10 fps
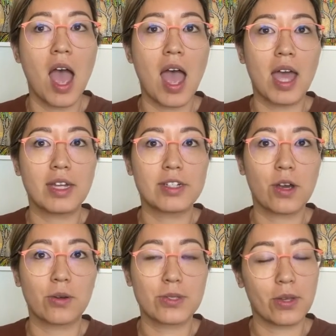And
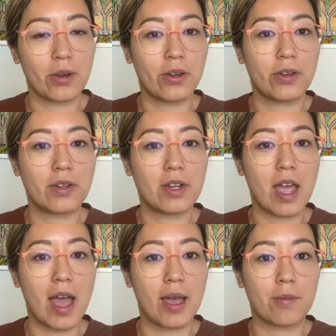also
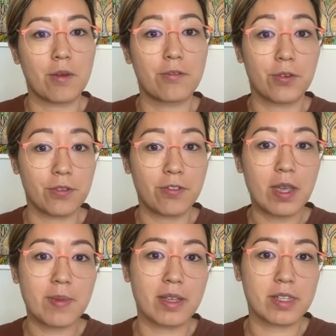for the
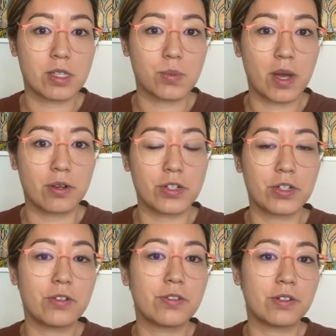females as well, do
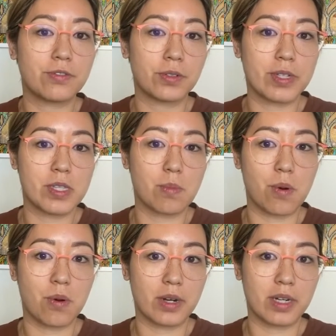you feel fully
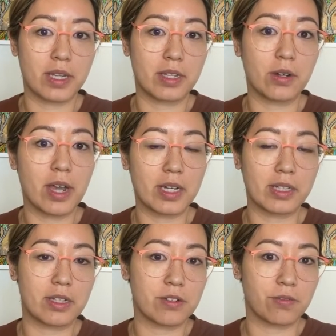supported and that you're heading
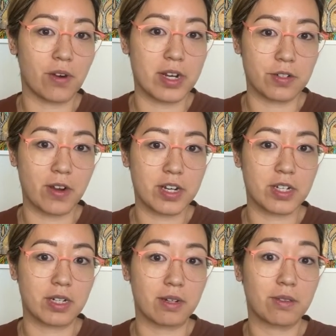in the right direction,